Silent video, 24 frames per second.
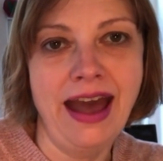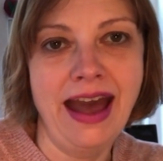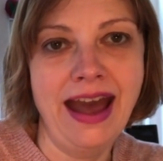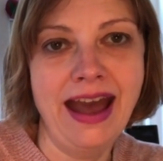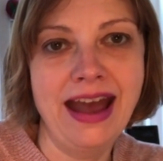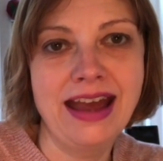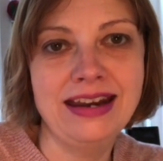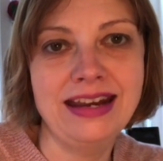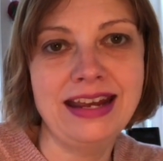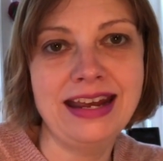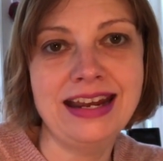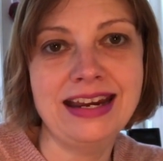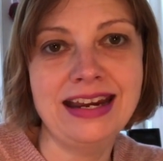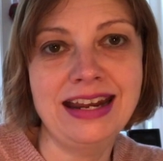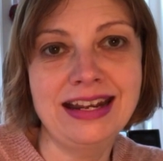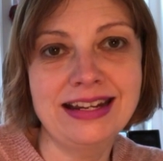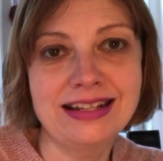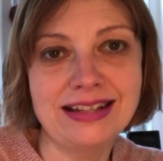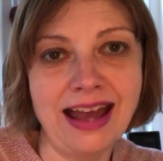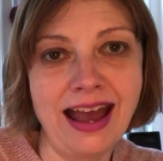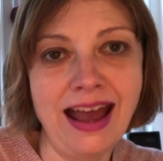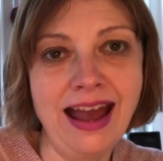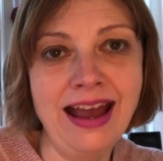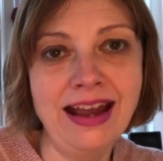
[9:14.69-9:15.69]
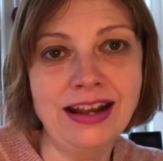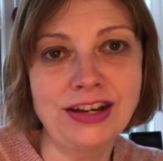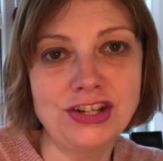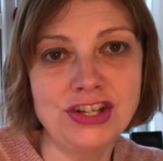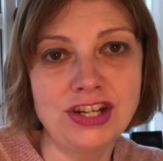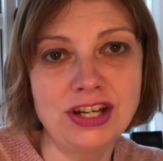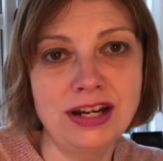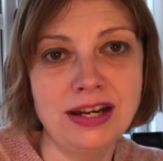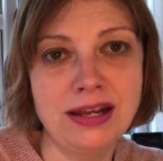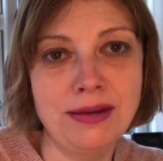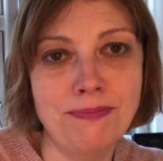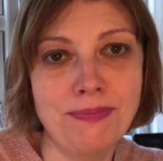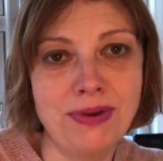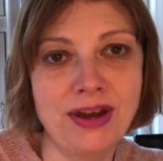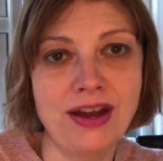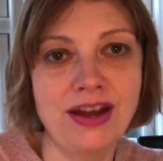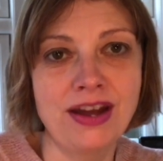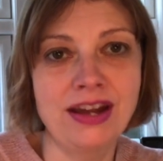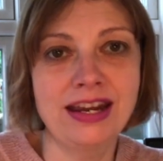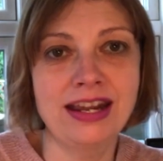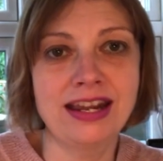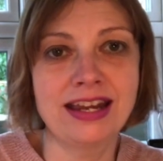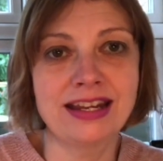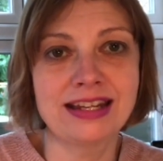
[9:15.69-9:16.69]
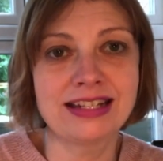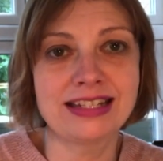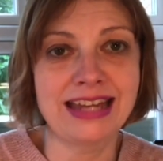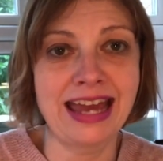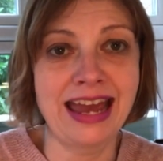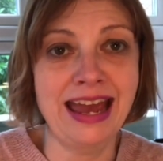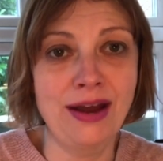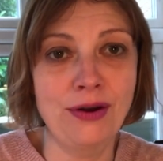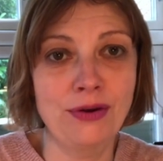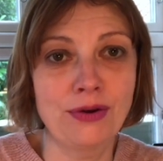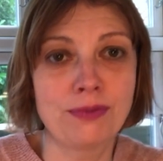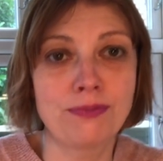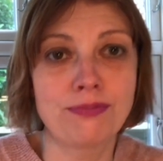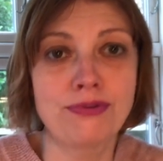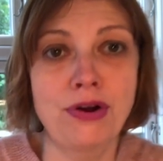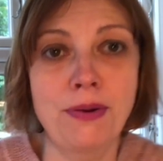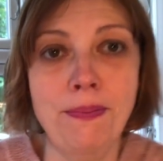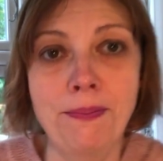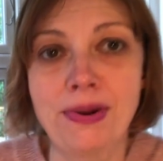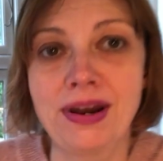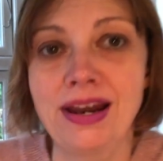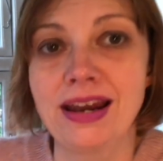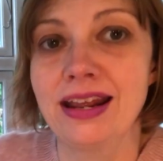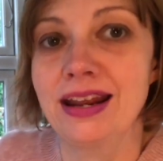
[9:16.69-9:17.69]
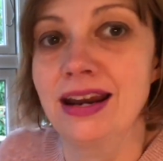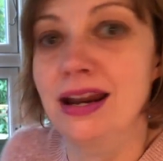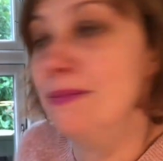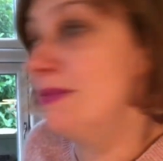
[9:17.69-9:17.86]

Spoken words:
And it is actually burning down properly.